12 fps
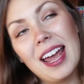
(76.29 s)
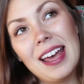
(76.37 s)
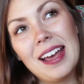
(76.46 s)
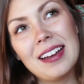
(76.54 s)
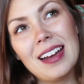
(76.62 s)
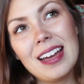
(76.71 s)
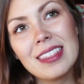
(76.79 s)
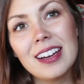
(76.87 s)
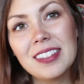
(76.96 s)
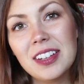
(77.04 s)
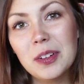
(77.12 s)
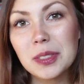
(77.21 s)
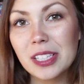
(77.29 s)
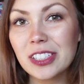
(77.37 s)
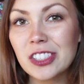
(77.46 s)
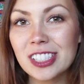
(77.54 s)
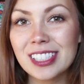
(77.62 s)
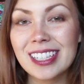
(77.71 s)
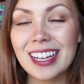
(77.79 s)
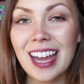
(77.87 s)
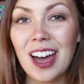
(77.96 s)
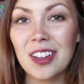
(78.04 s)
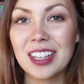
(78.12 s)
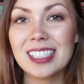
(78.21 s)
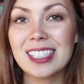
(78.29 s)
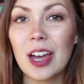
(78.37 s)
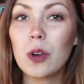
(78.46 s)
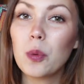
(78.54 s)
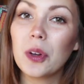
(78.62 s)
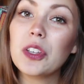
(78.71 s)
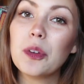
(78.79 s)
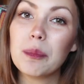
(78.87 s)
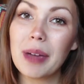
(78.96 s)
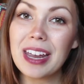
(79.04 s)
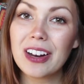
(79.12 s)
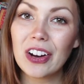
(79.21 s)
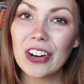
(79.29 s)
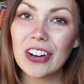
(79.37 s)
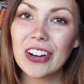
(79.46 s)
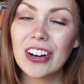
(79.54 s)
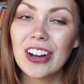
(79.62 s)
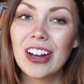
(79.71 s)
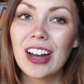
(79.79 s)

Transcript: And I thought that it was interesting how they said, will you make her?